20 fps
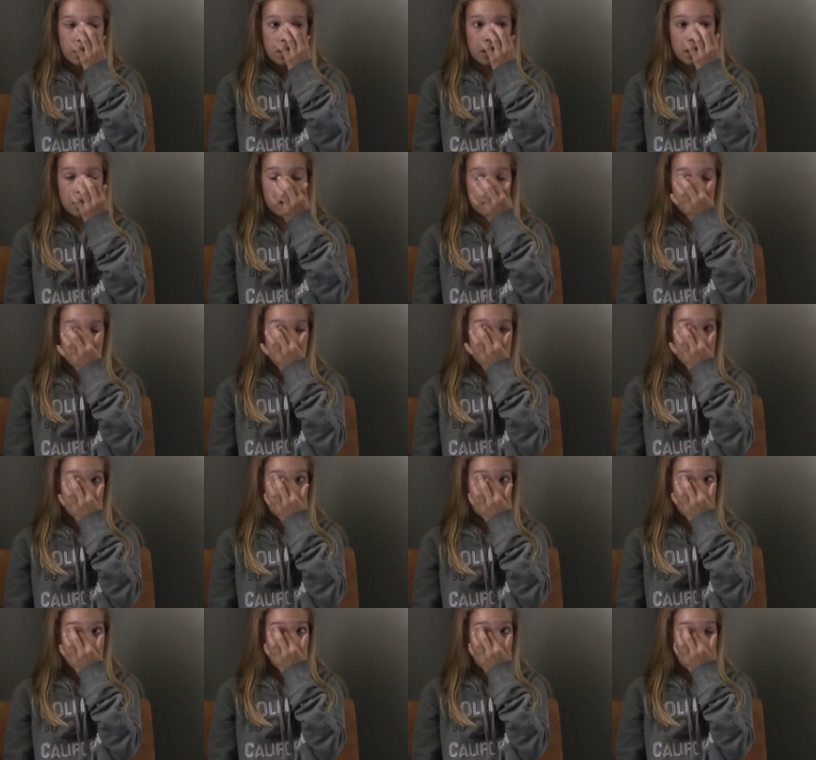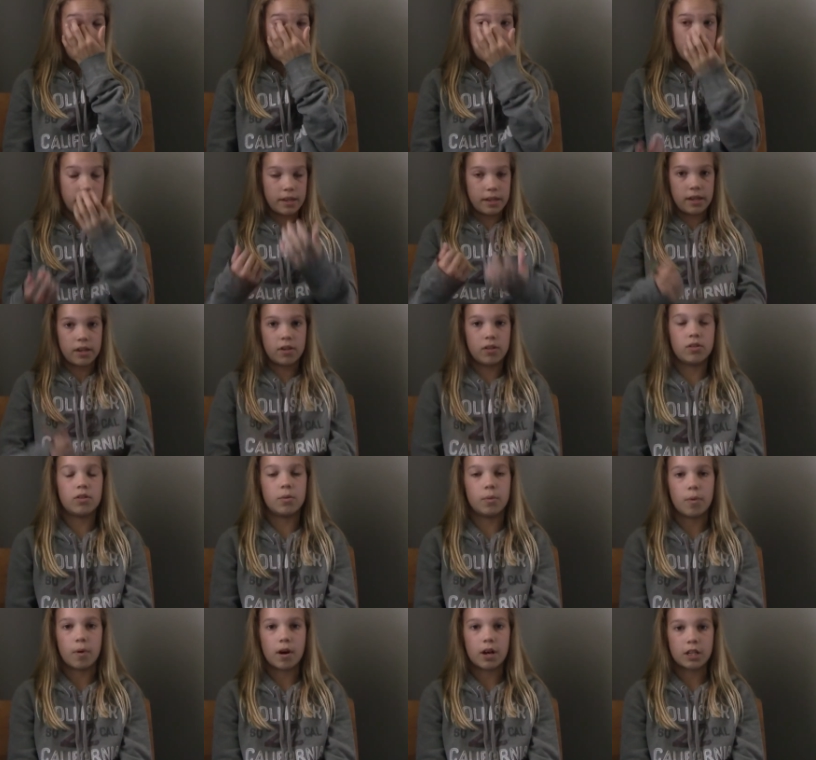And he killed the
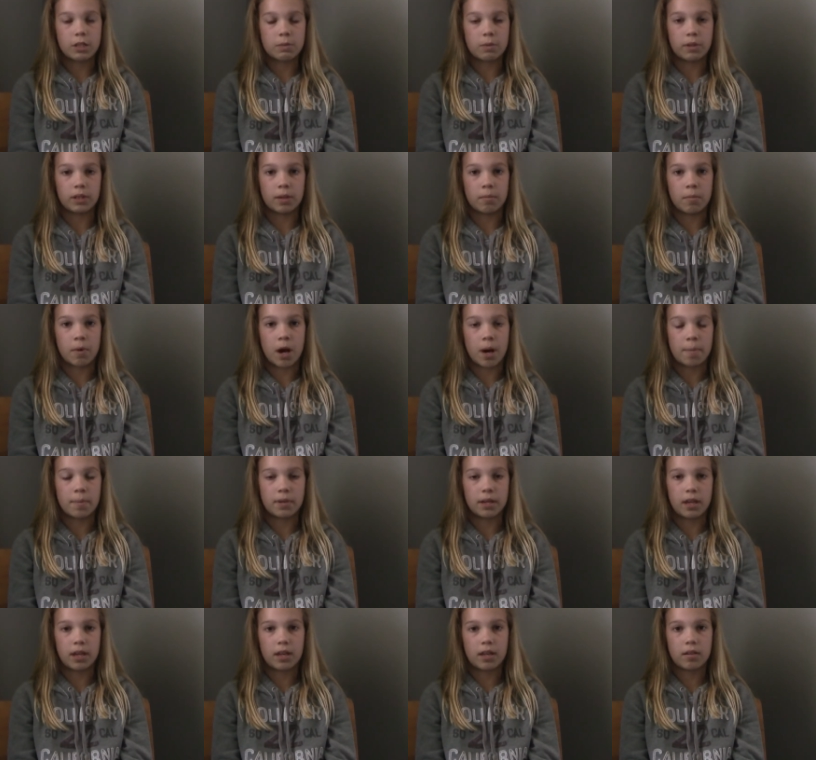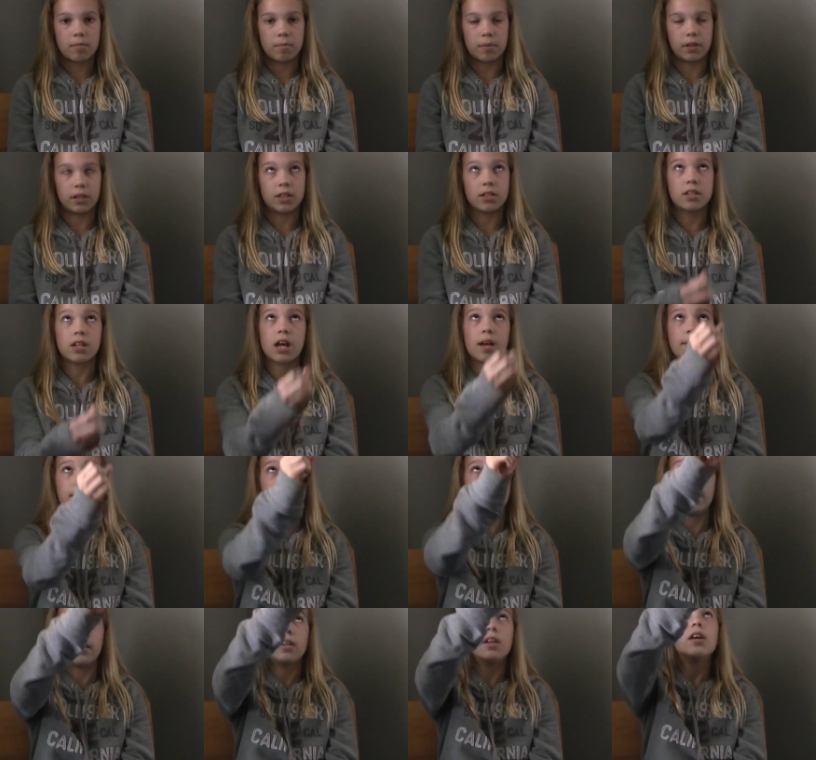wasp with the mop again, but this time he
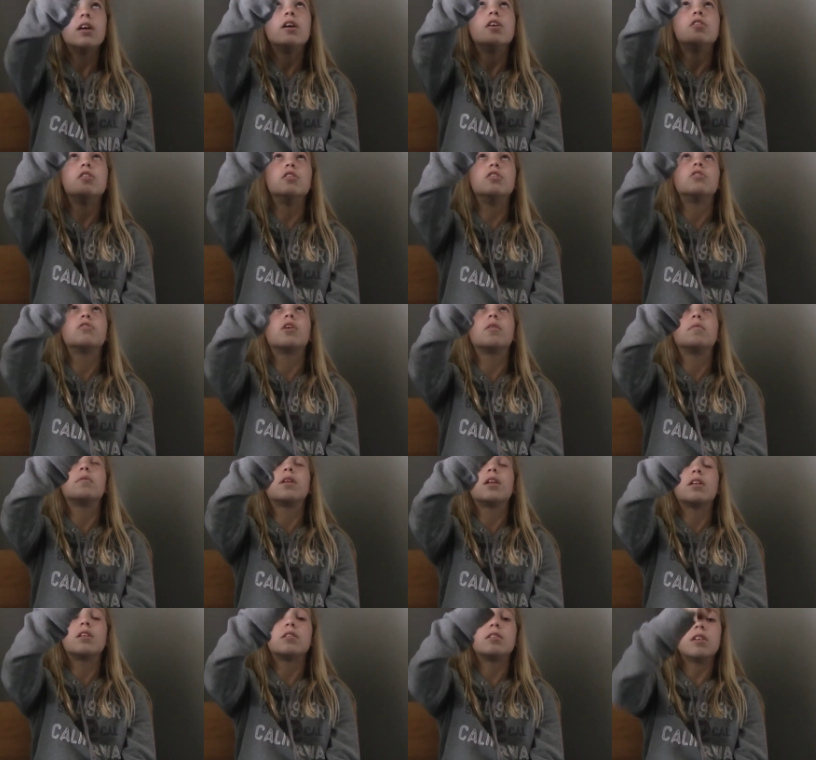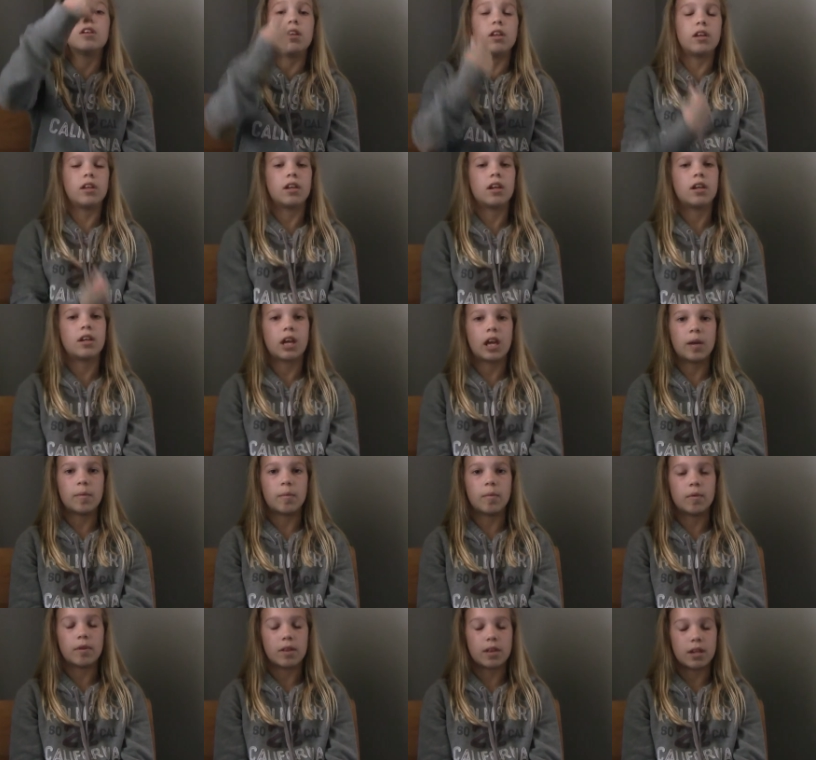like just scraped on the ceiling and it
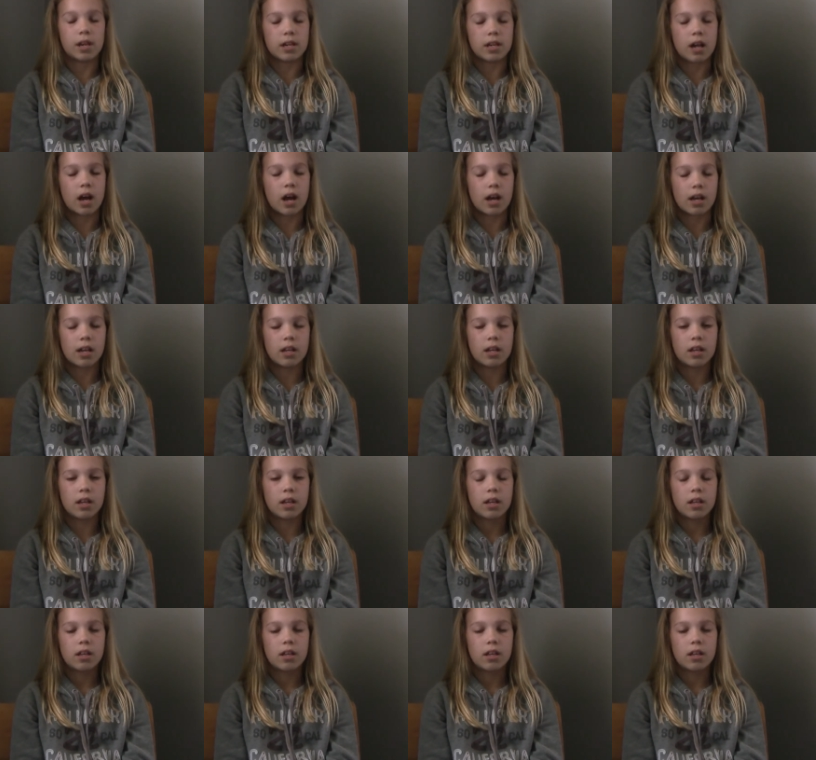came and then it died.